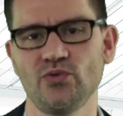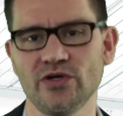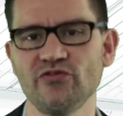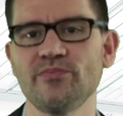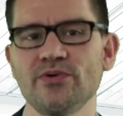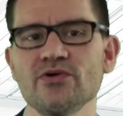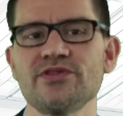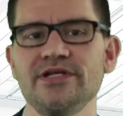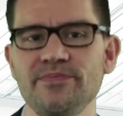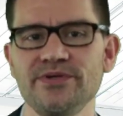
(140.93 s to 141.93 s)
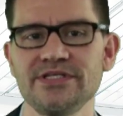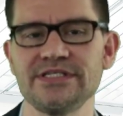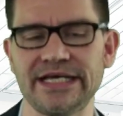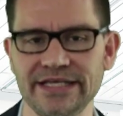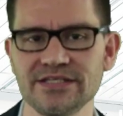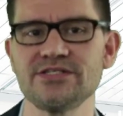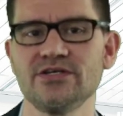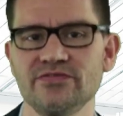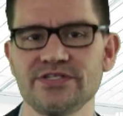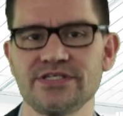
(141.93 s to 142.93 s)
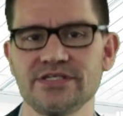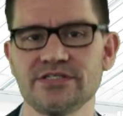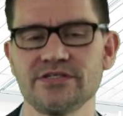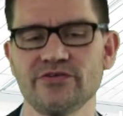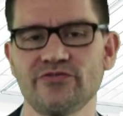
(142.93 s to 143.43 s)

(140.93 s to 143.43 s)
We offer both lipids and services